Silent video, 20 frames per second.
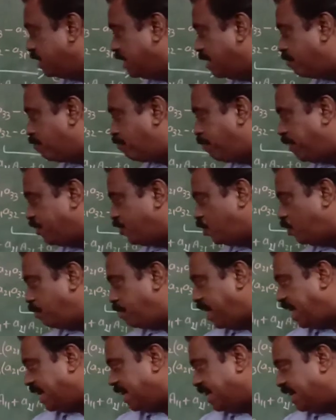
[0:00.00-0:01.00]
the first
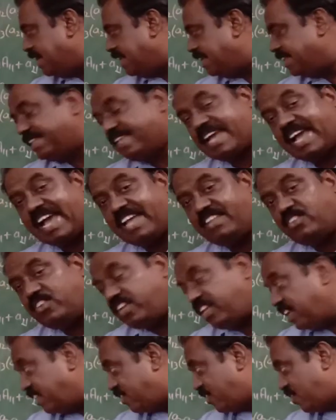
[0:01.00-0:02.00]
bracket is as
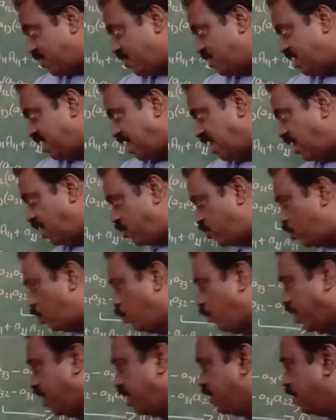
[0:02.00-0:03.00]
it is, the last
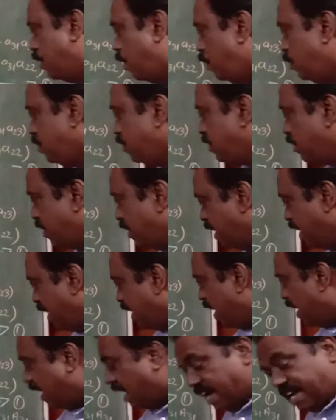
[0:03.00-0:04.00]
one.
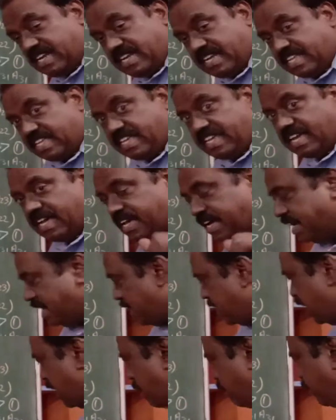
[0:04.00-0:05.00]
And
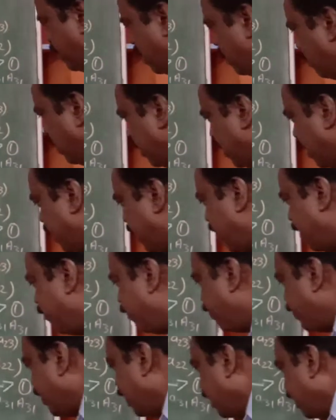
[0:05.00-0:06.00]
here observe me.
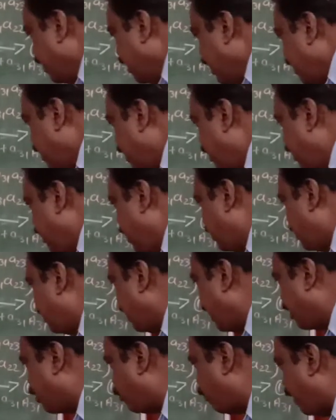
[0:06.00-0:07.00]
In this
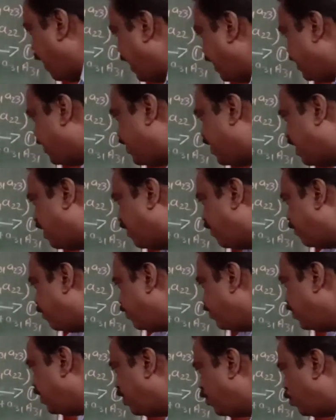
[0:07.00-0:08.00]
expansion,
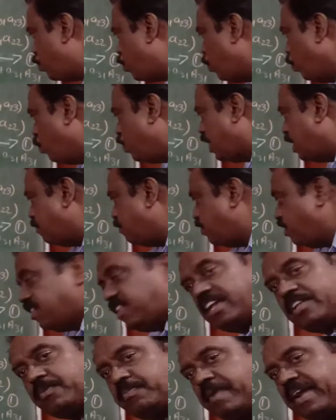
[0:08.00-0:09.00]
these two terms is
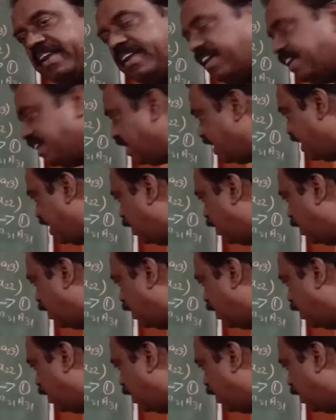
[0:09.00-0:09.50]
expanded.